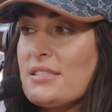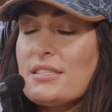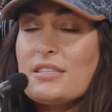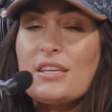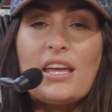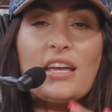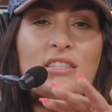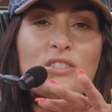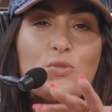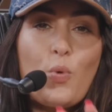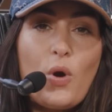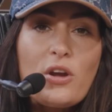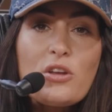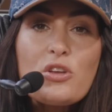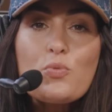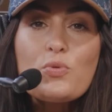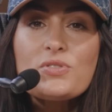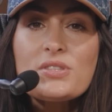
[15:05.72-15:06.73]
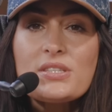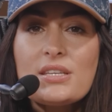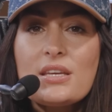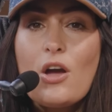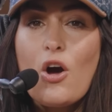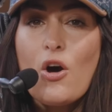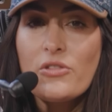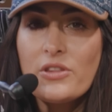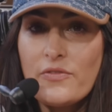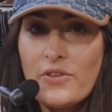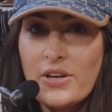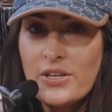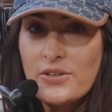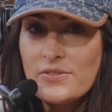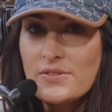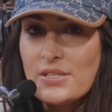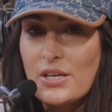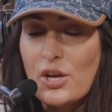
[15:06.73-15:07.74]
it's where you will see all the
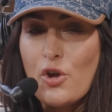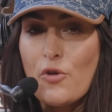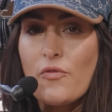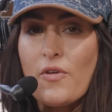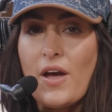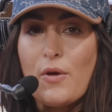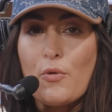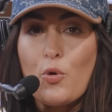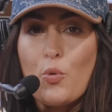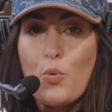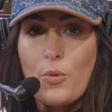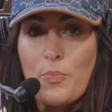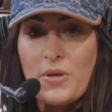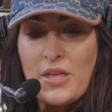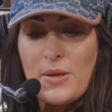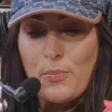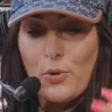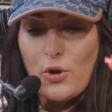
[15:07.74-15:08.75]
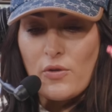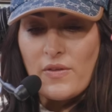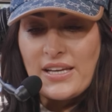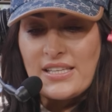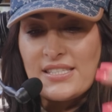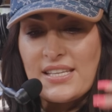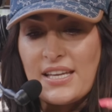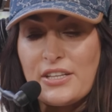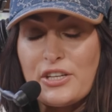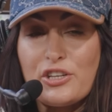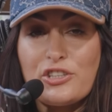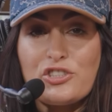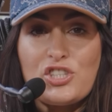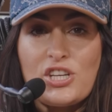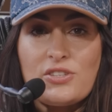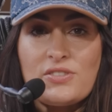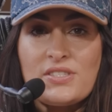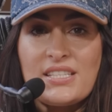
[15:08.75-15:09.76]
videos that go viral where people are like standing
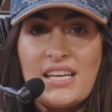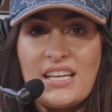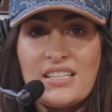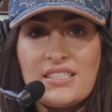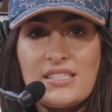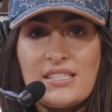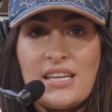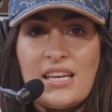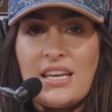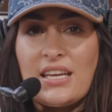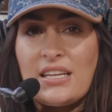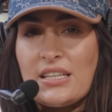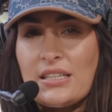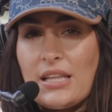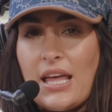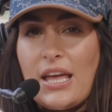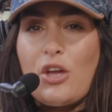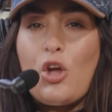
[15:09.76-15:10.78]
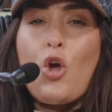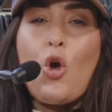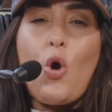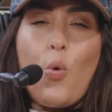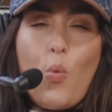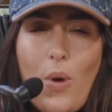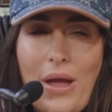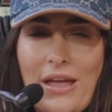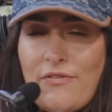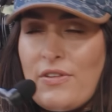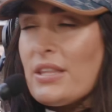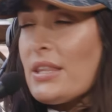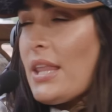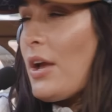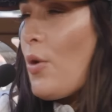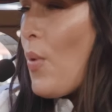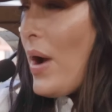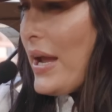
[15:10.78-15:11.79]
on chairs dancing and like
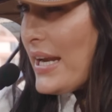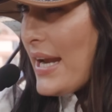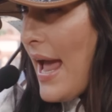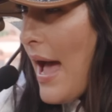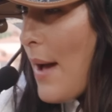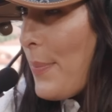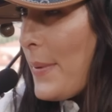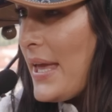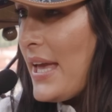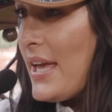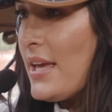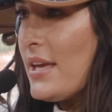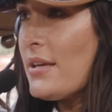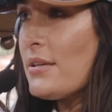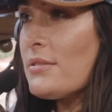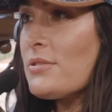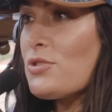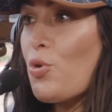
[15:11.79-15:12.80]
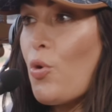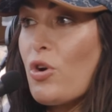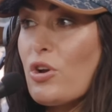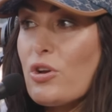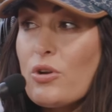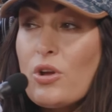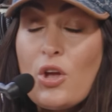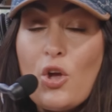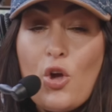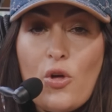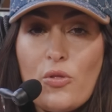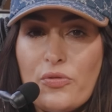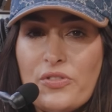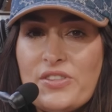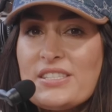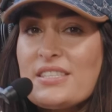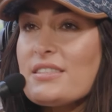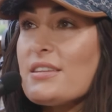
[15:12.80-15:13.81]
waving like white napkins. Or
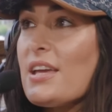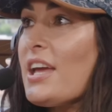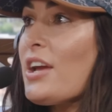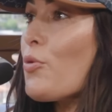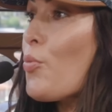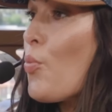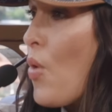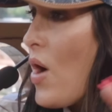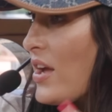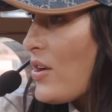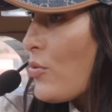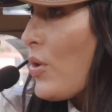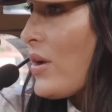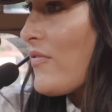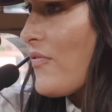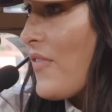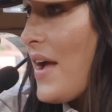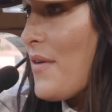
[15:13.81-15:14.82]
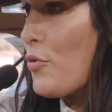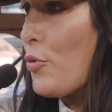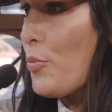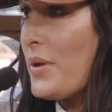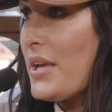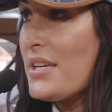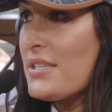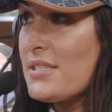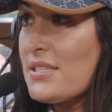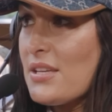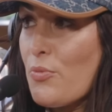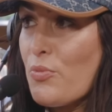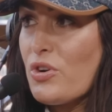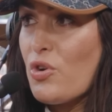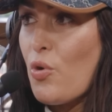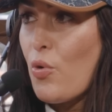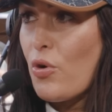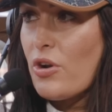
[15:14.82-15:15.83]
one went viral because
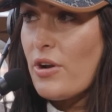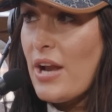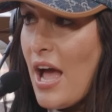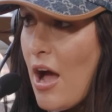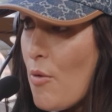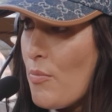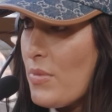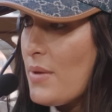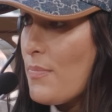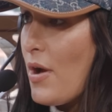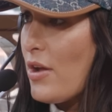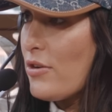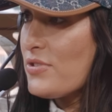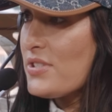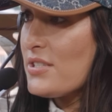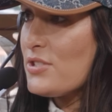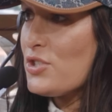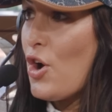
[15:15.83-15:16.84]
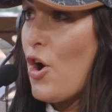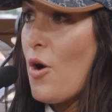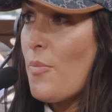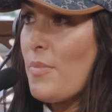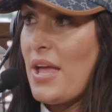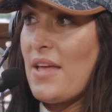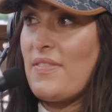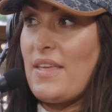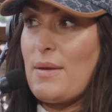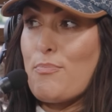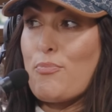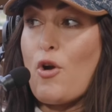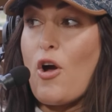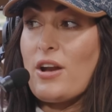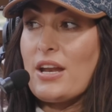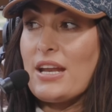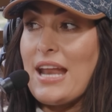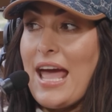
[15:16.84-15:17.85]
someone ordered how many bottles of Dom and they
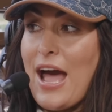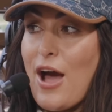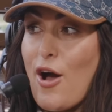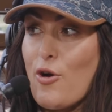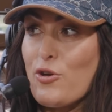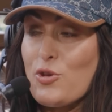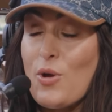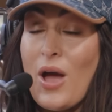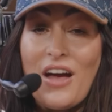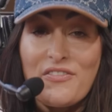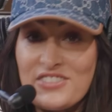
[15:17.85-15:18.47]
brought it out. You